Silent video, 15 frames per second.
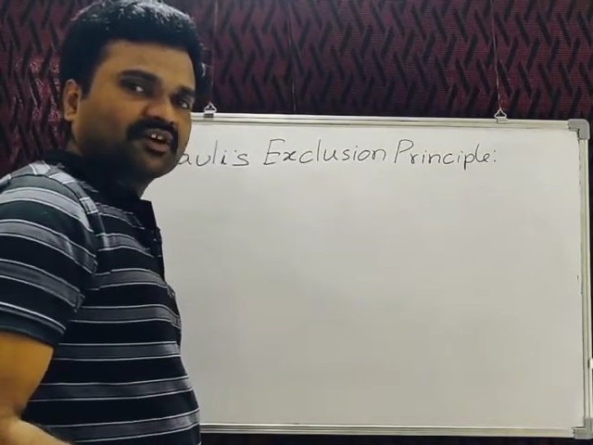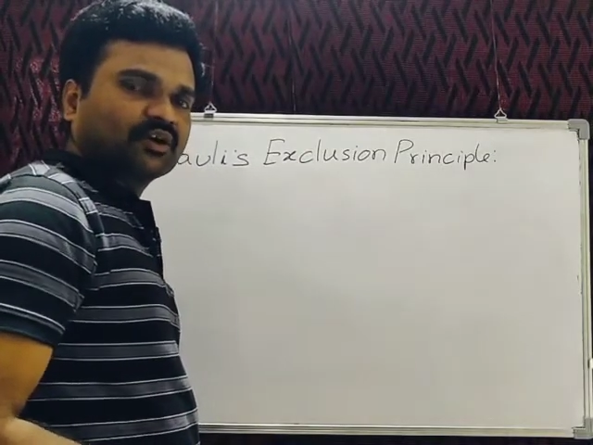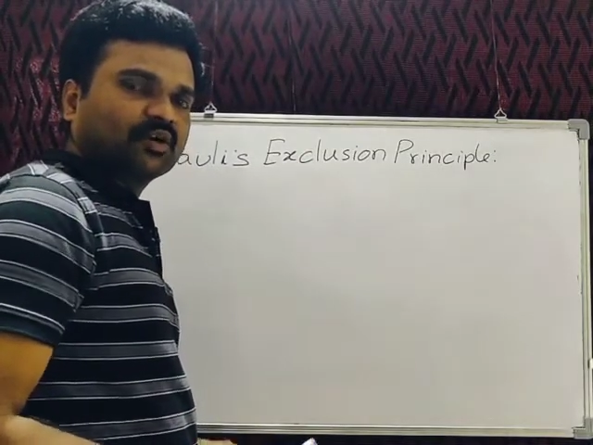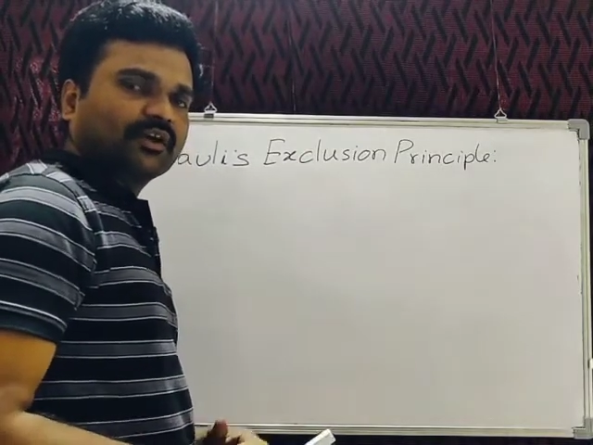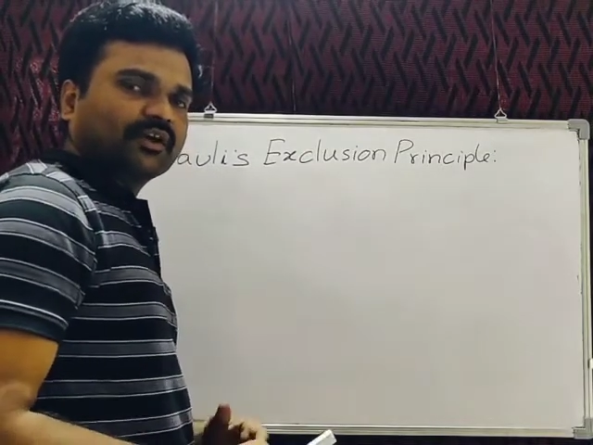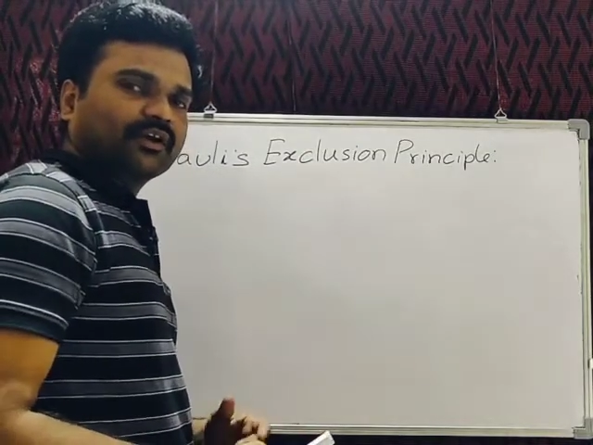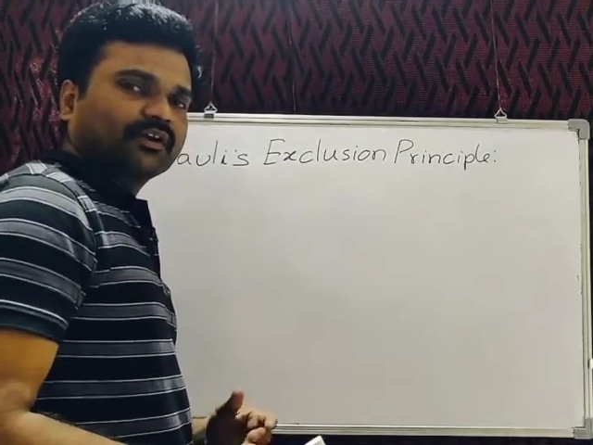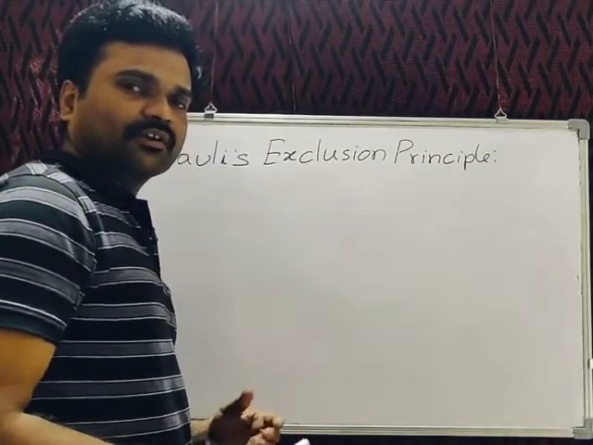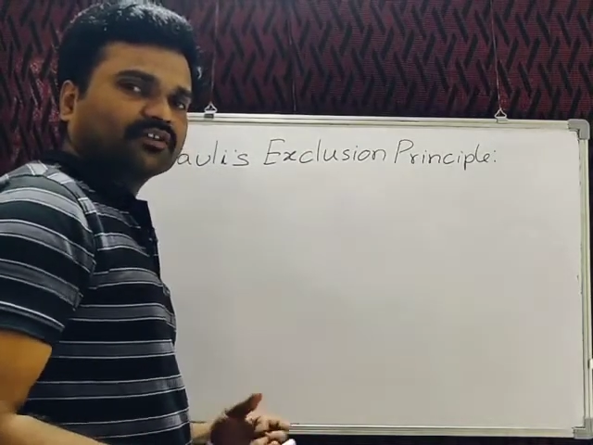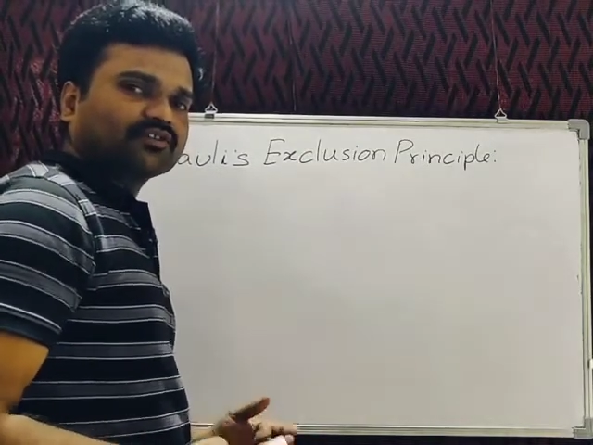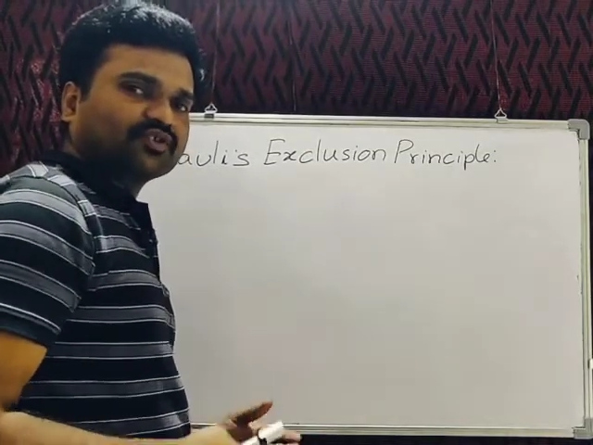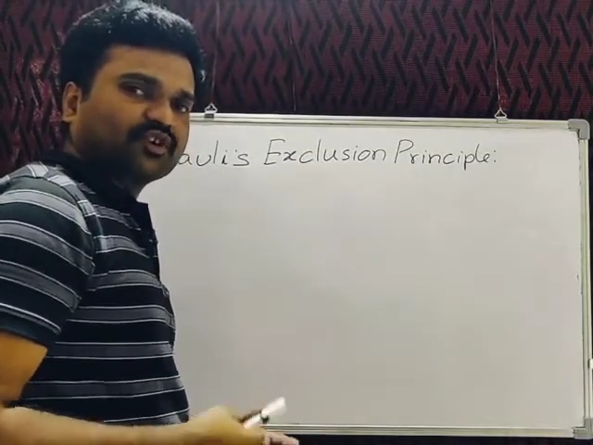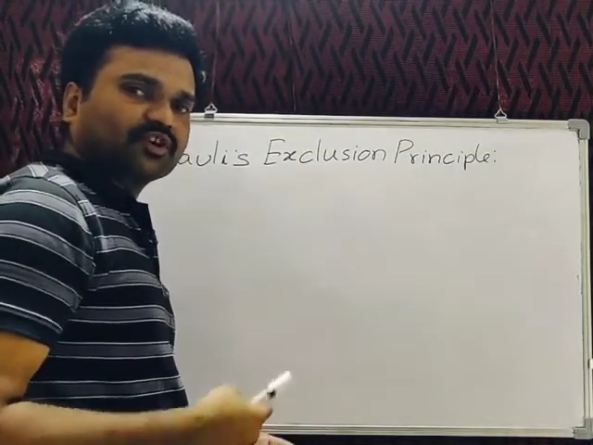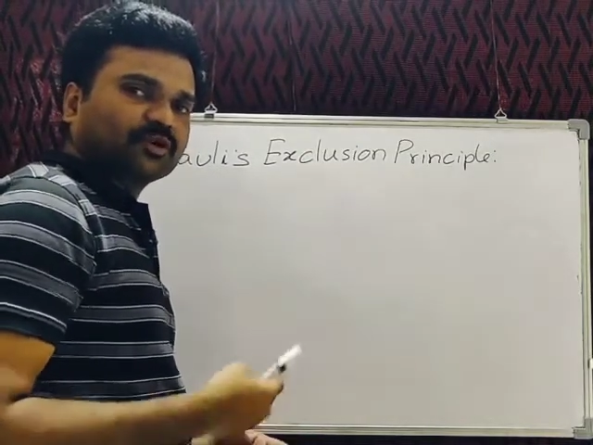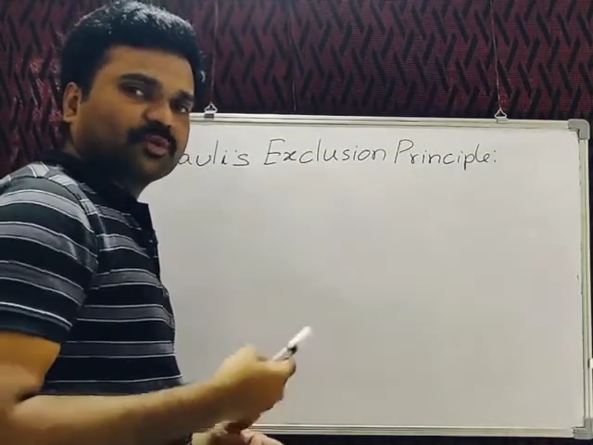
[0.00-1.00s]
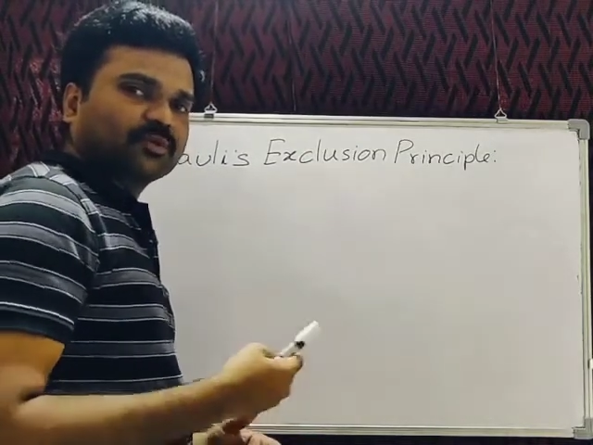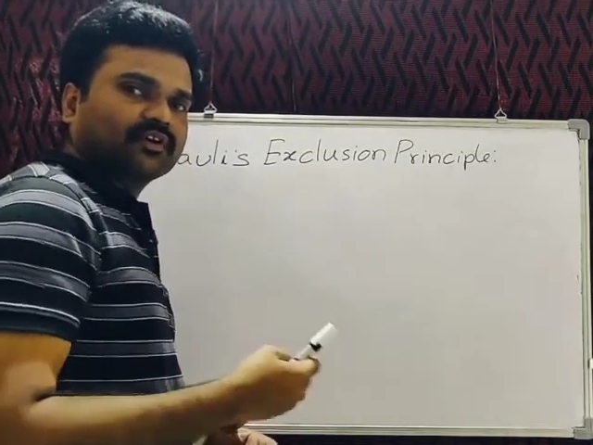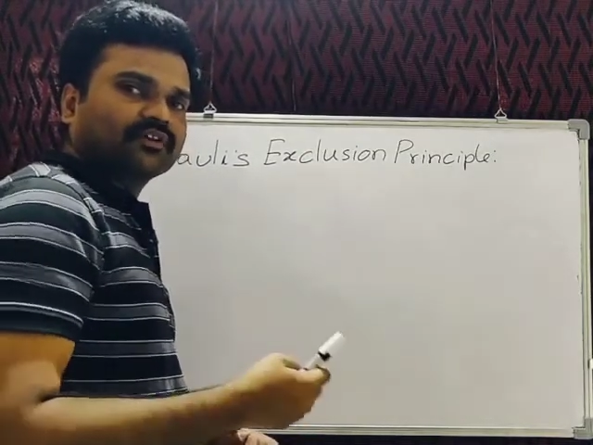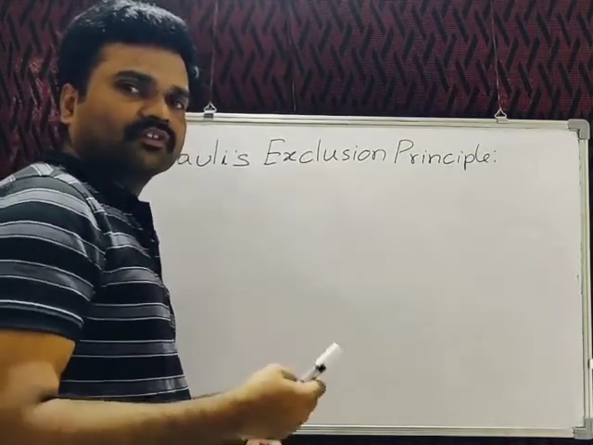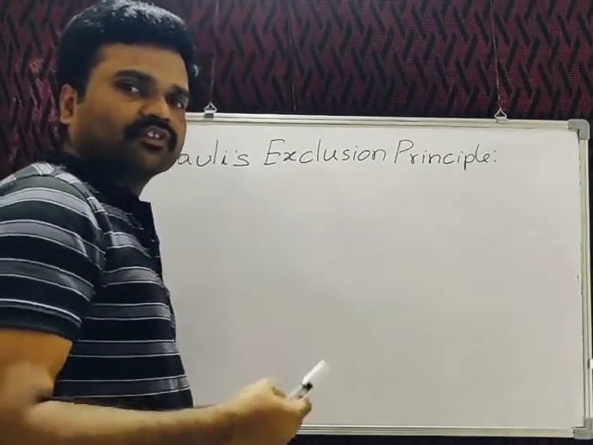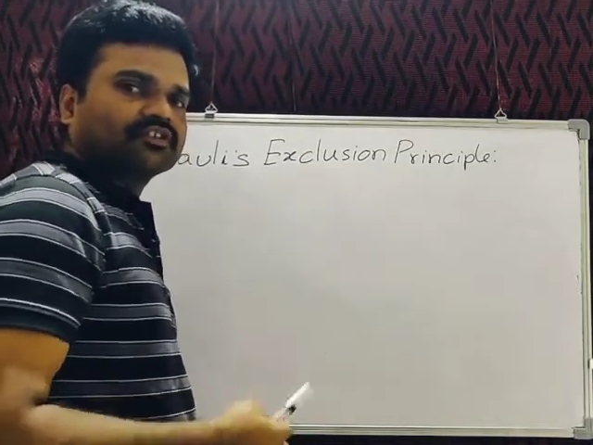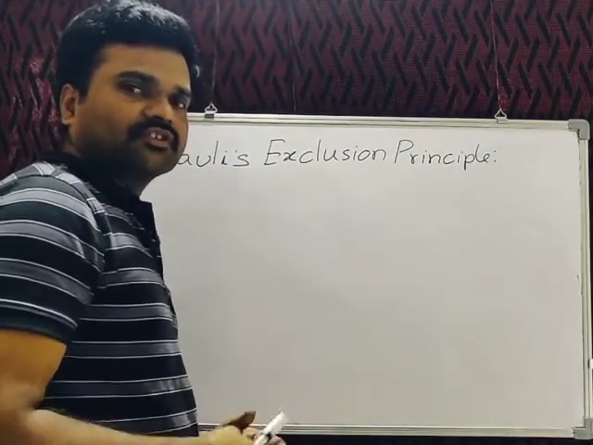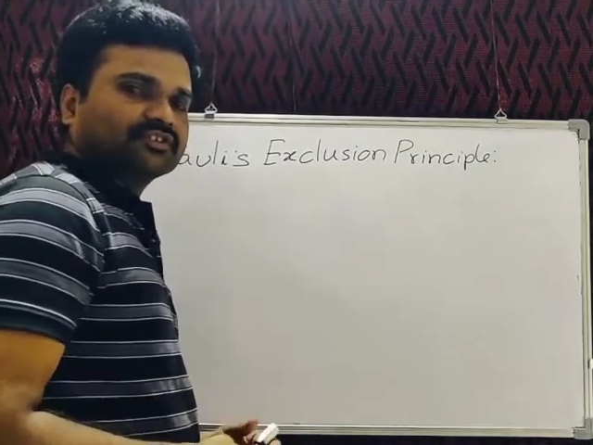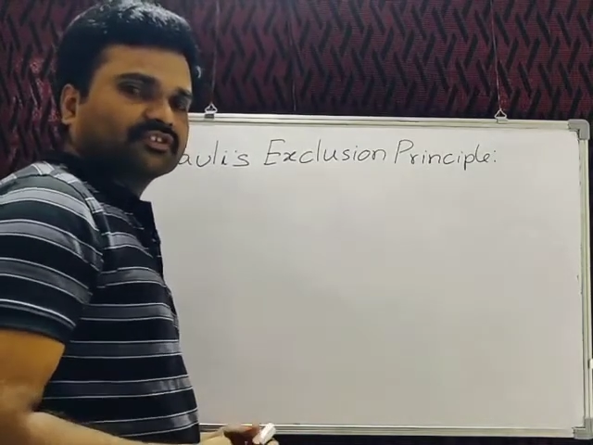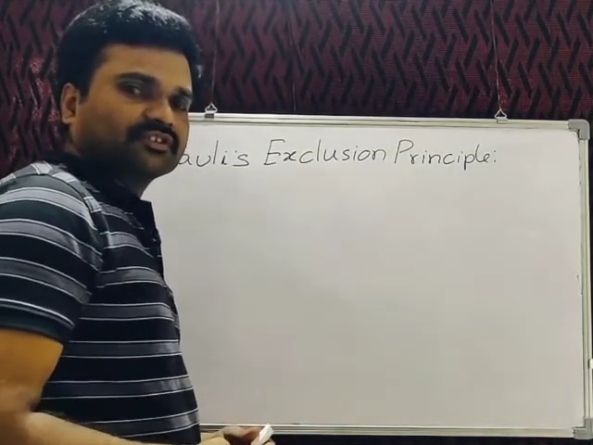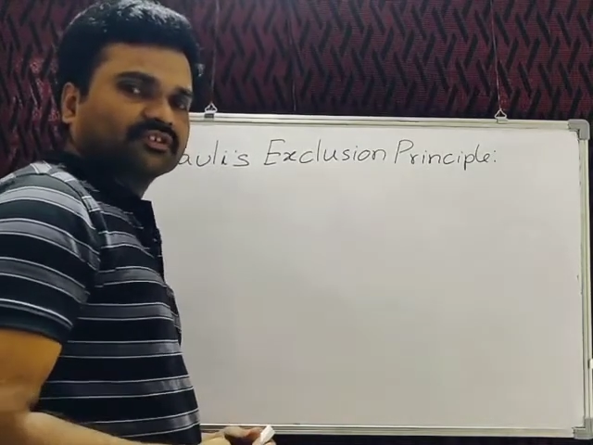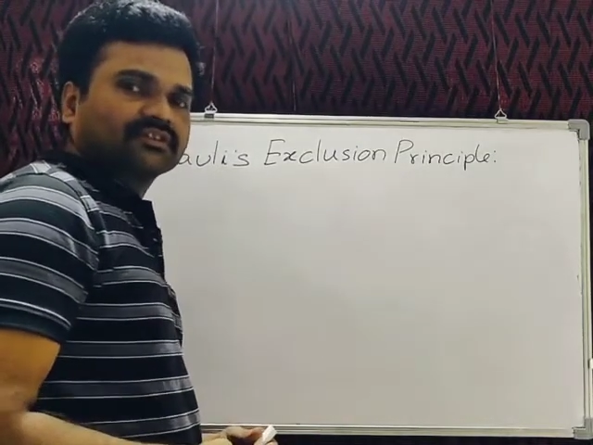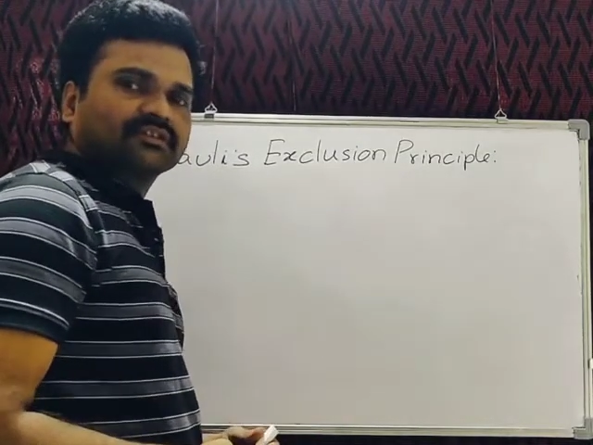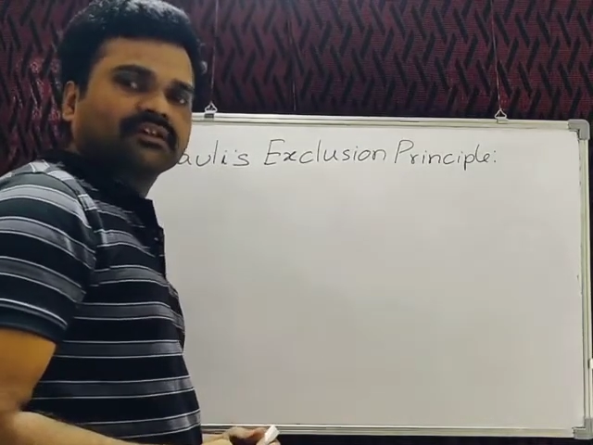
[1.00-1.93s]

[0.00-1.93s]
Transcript: how electrons occupying these